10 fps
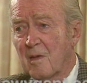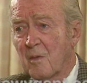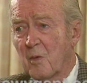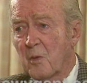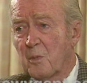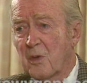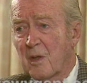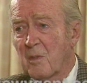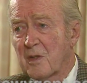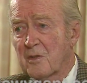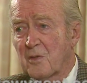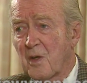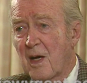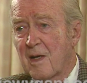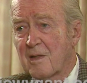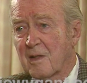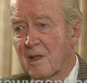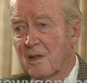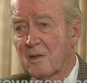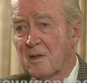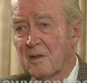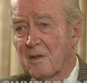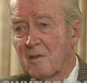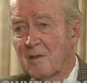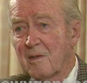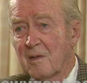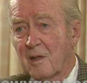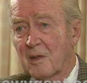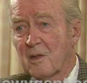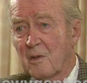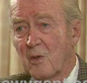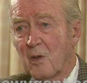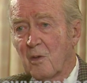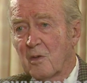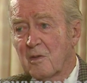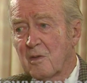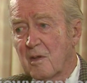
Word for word: they would pretty much try to get the, get the roles,